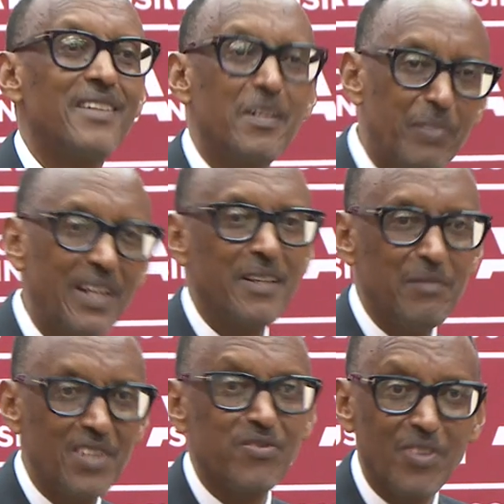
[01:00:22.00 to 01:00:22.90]
the
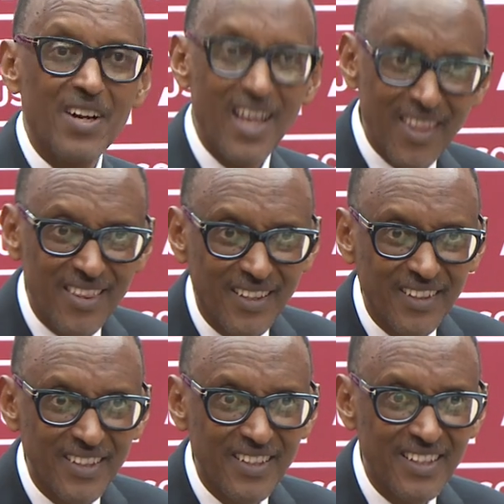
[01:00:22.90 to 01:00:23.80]
parliament for
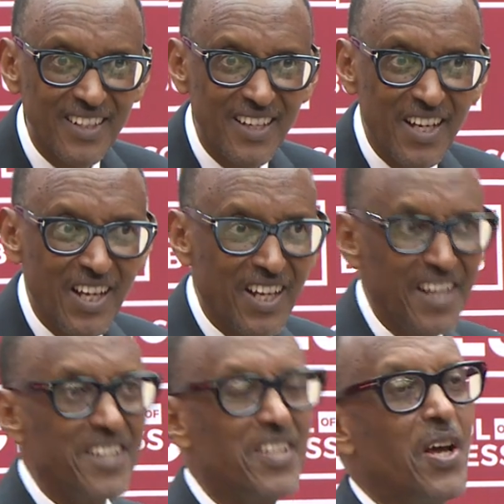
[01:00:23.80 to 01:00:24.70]
nothing?
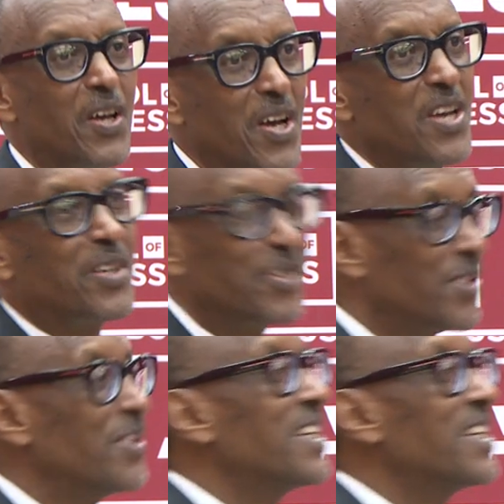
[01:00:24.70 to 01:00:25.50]
Can't you, you